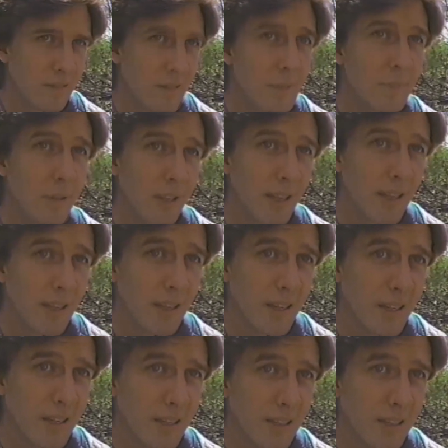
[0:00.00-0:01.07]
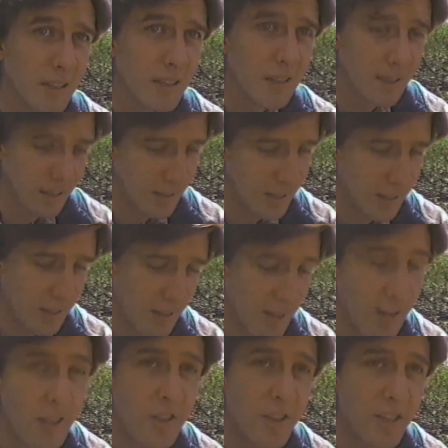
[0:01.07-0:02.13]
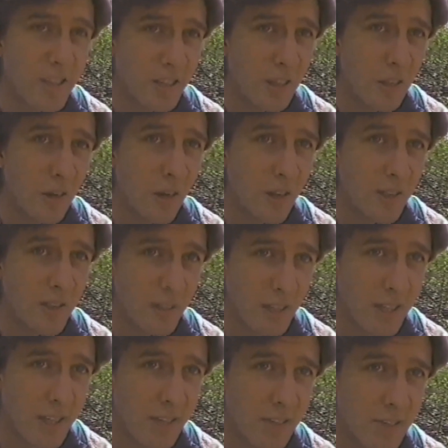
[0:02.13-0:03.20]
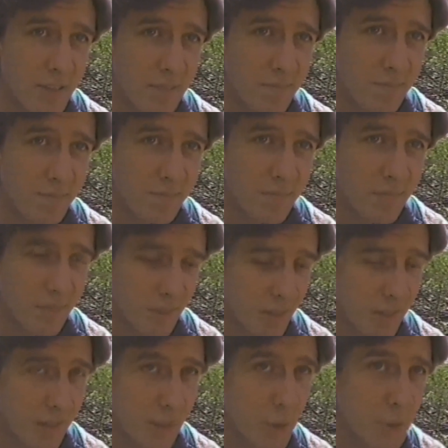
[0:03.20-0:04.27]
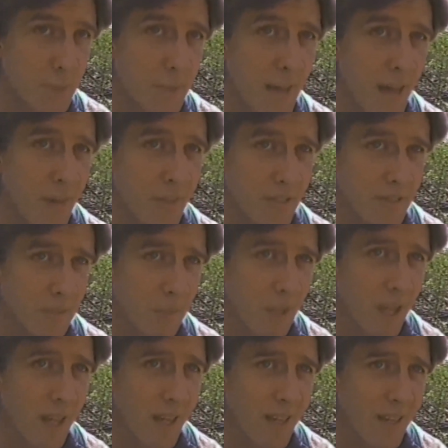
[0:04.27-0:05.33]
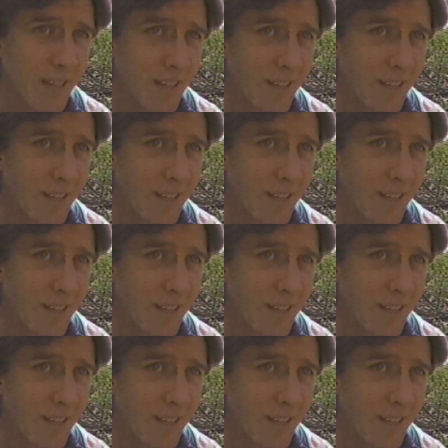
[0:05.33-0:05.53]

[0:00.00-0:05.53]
Completely and underneath the cloth and the leaves, there were spatterings of blood.